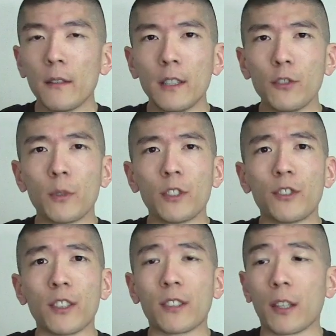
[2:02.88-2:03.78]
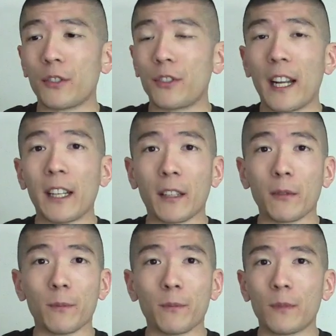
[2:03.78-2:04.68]
This one is just outstanding.
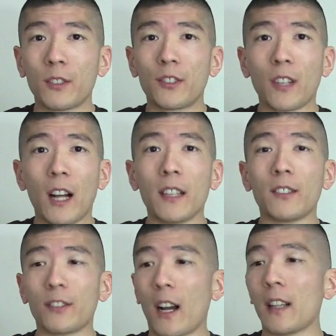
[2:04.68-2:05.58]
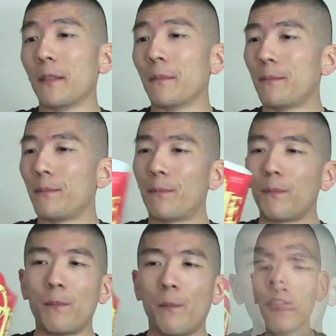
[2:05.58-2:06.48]
Solid, solid.
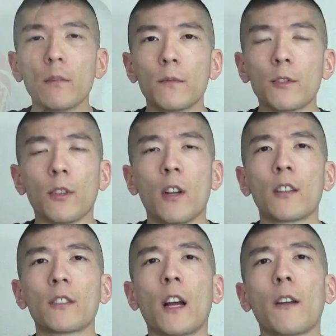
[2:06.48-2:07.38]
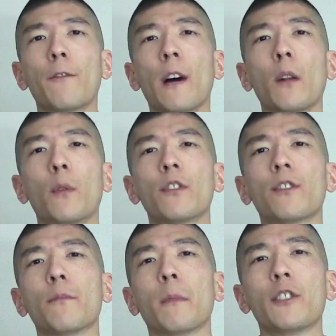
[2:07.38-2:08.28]
So longtime followers
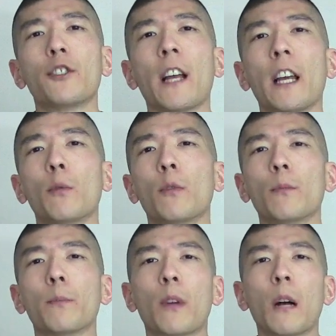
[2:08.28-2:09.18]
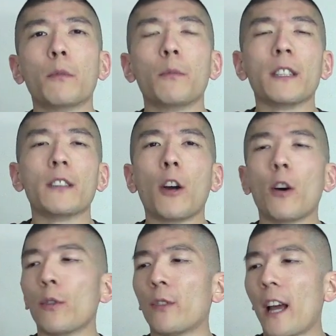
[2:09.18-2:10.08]
of my channel will probably
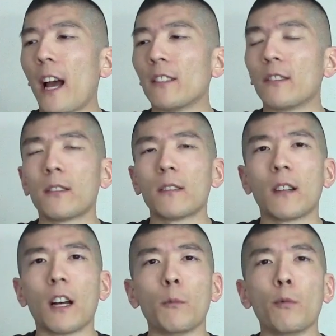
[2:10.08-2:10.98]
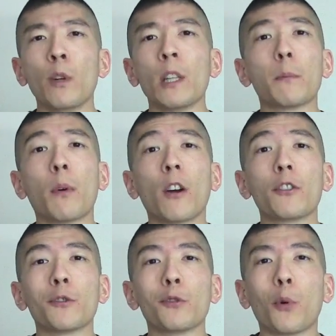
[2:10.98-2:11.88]
know that I'm really
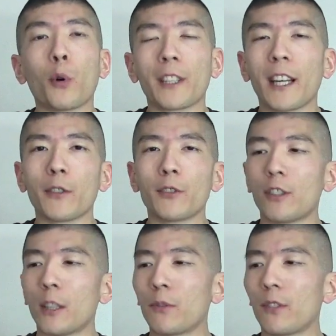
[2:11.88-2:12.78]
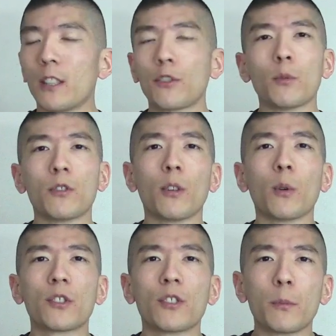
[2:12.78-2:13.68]
partial toward kettle chips. This one's
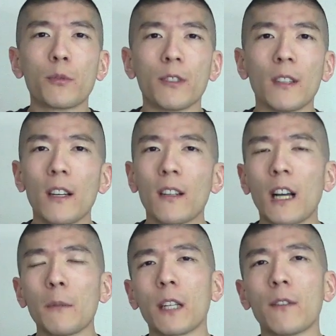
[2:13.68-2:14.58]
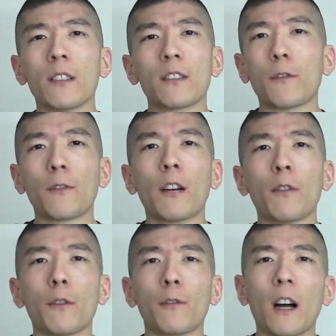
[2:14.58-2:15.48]
no exception. I'm giving this a 5
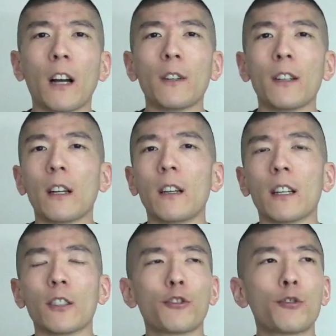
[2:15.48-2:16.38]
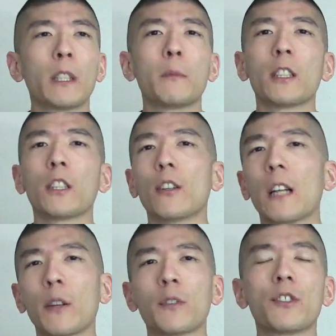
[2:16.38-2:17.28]
out of 5. Extremely
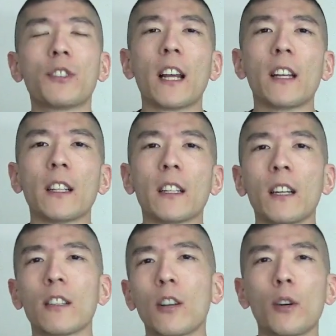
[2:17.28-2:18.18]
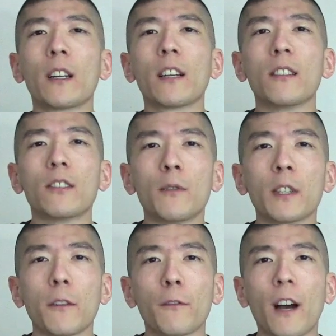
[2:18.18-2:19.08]
good, outstanding. Go get this if
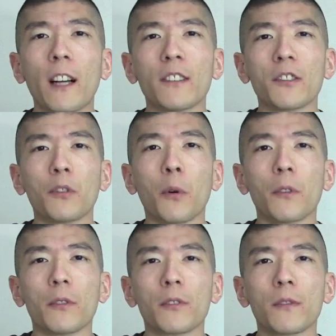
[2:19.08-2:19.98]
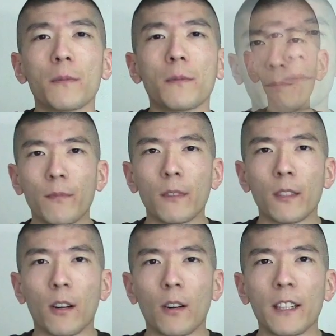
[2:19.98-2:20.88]
you can find the stores.
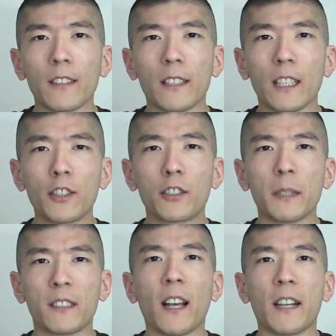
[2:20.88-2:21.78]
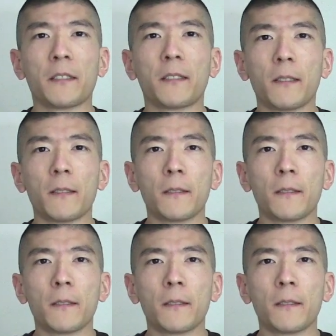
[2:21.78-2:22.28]
Alright, the ultimate test.